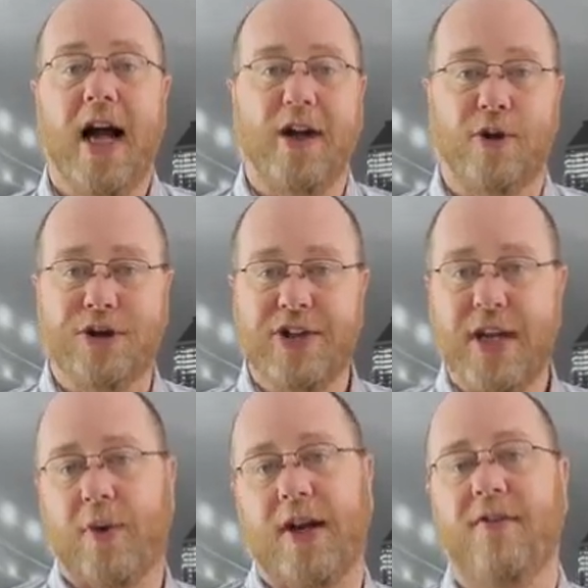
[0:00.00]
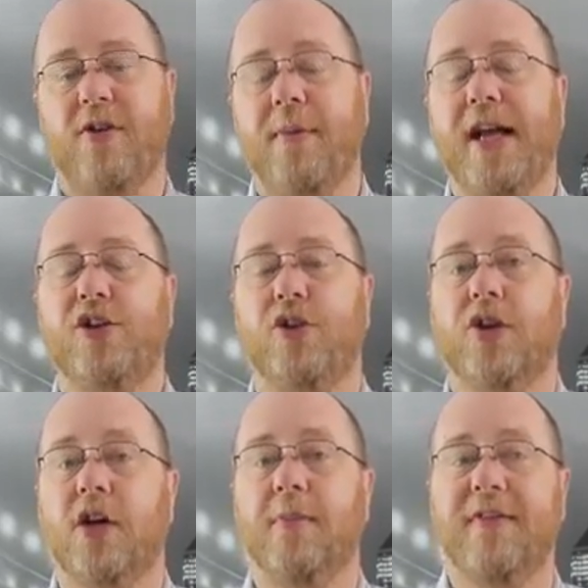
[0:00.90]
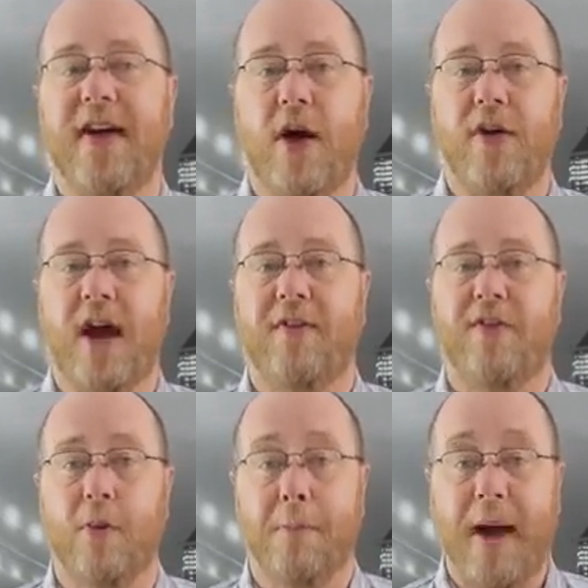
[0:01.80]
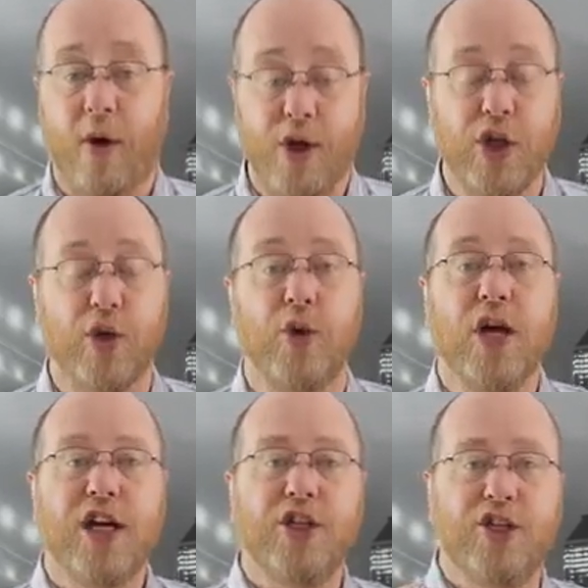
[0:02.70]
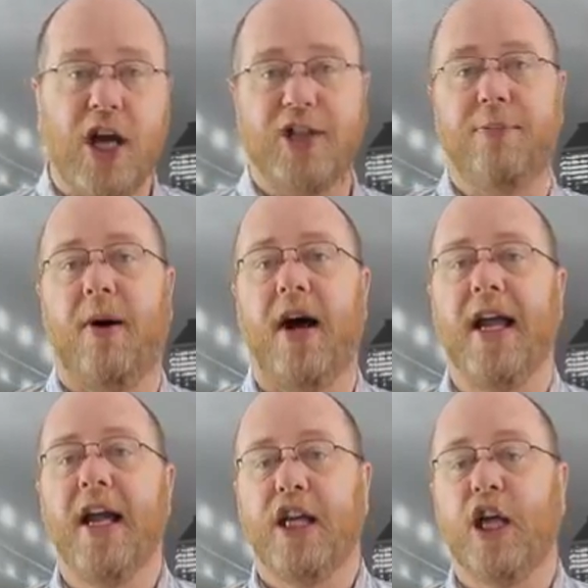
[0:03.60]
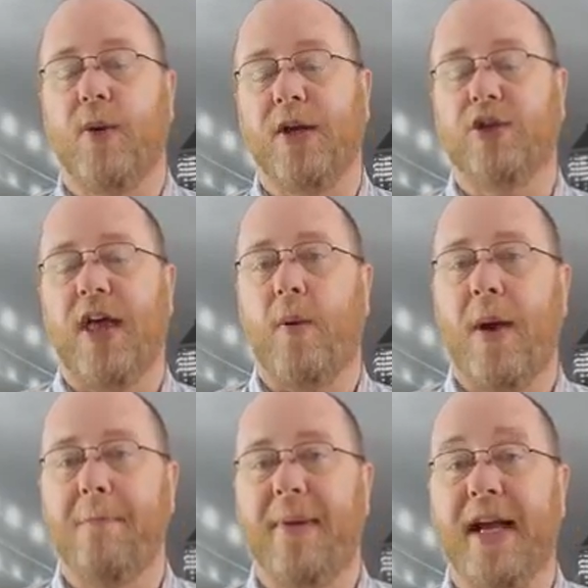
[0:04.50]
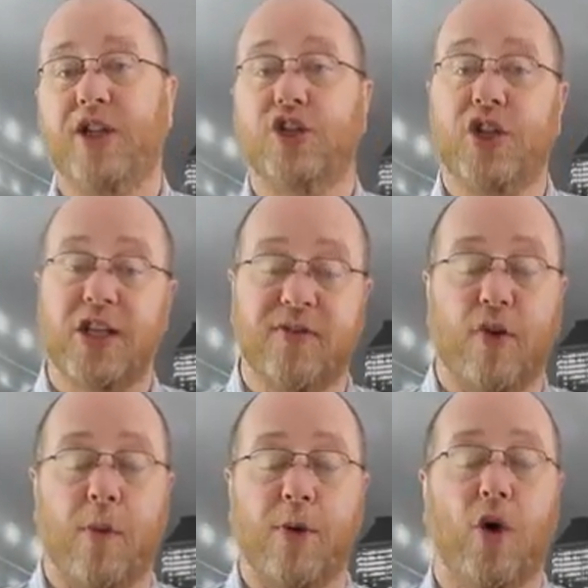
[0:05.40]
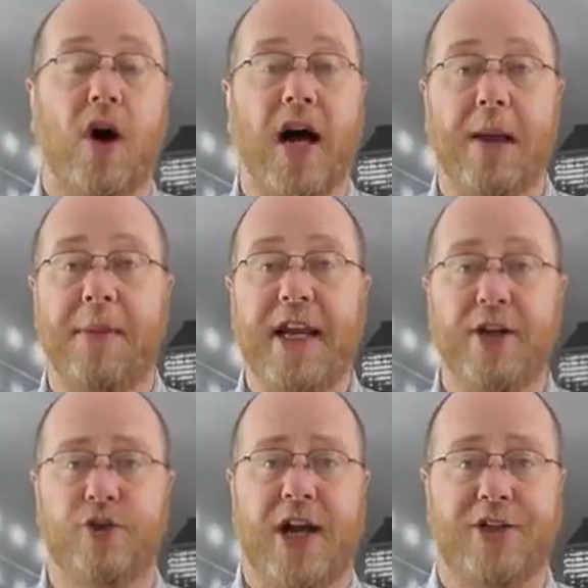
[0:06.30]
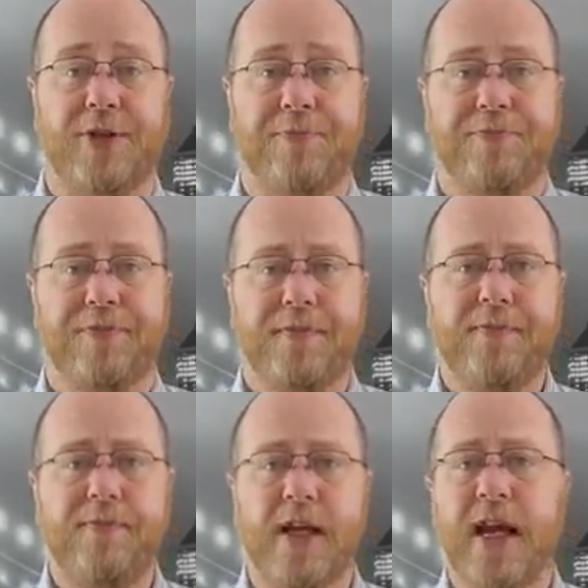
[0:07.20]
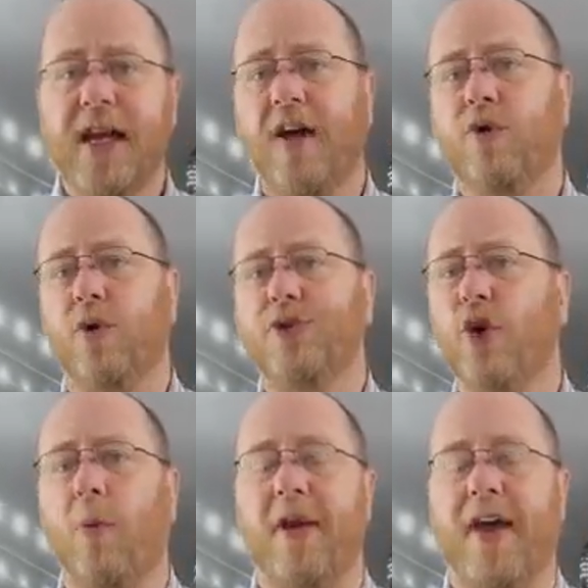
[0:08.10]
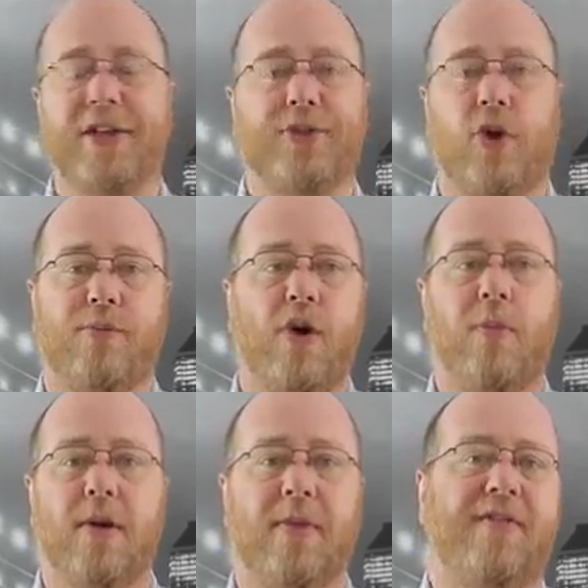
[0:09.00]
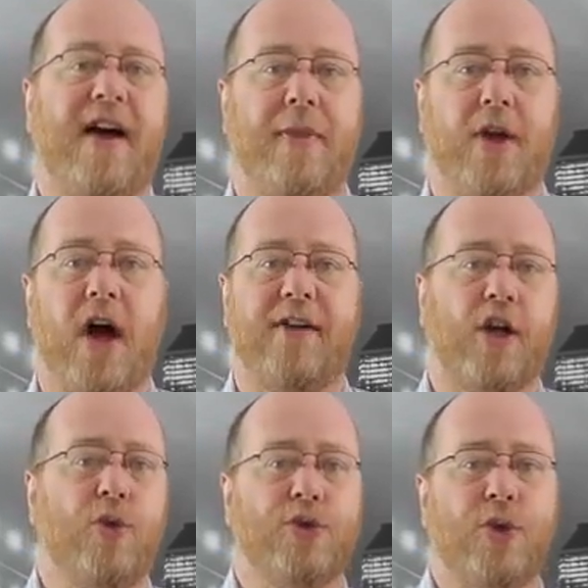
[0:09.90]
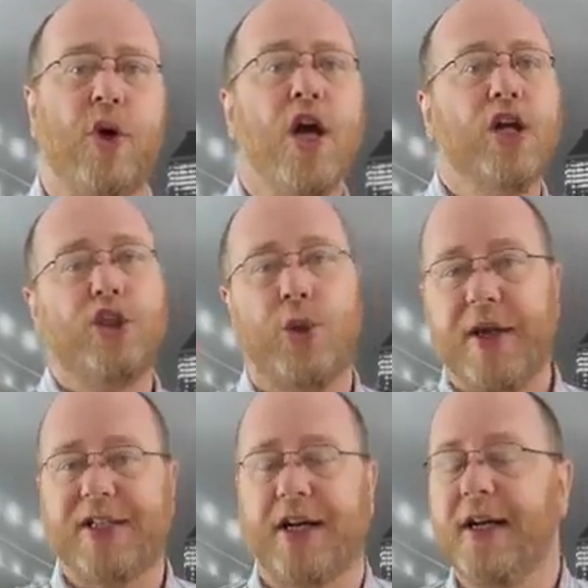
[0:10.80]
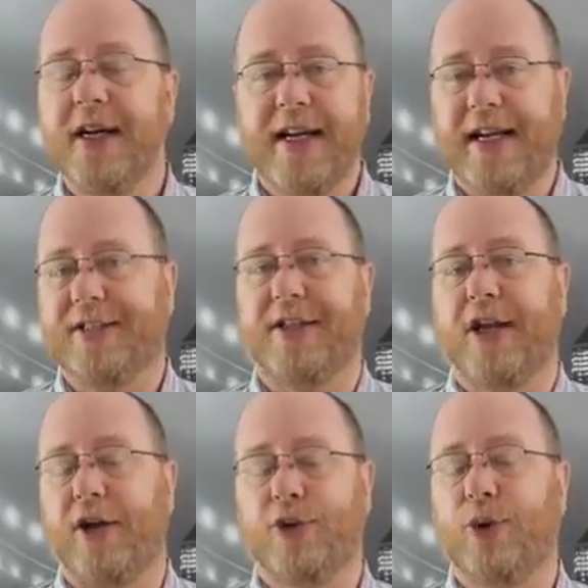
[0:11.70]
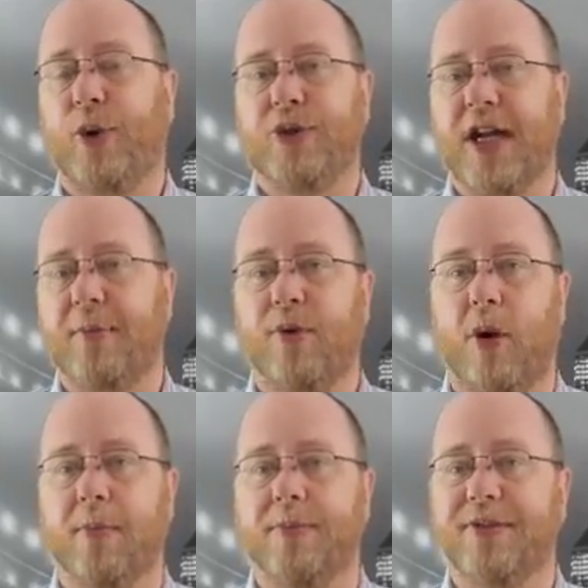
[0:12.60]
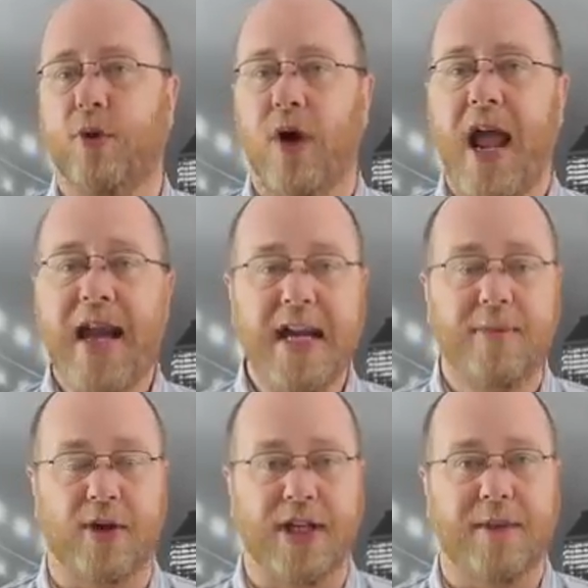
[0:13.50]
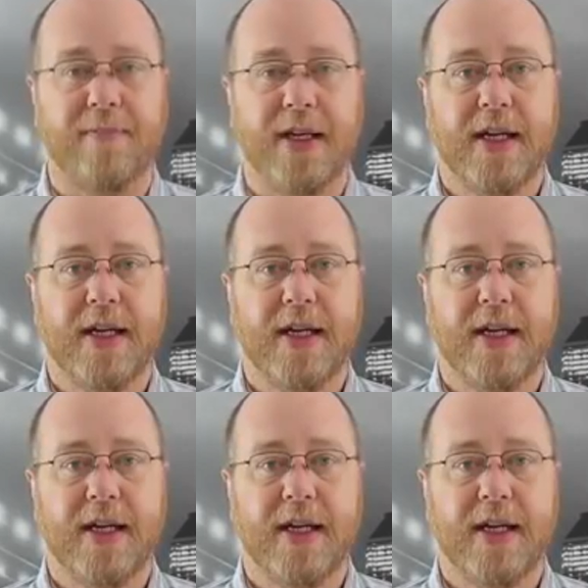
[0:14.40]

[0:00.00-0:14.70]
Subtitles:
and you'll see what information that can be found out about you just by going to that web page just from your IP address. Now, of course, normally that's not a problem. The fact that I go to Twitter isn't going to cause any problems for anybody.